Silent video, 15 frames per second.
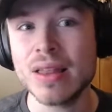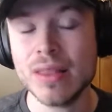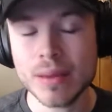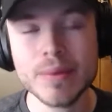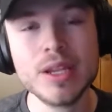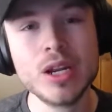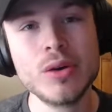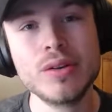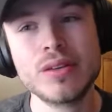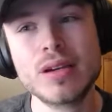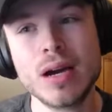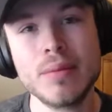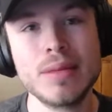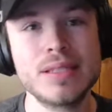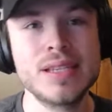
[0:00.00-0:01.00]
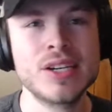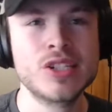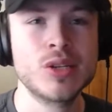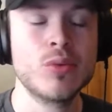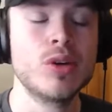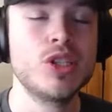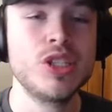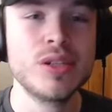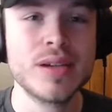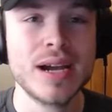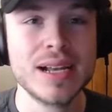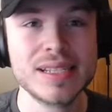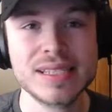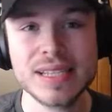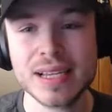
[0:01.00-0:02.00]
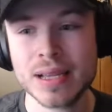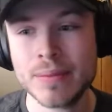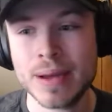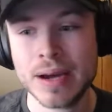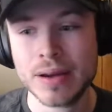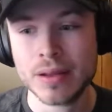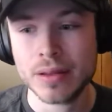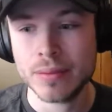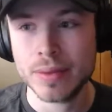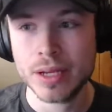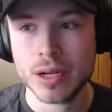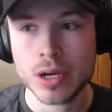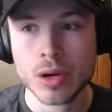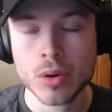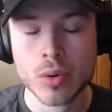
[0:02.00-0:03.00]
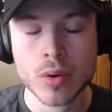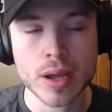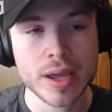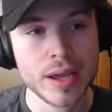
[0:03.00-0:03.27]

Let me know in the comment section what you guys think about it. Let me know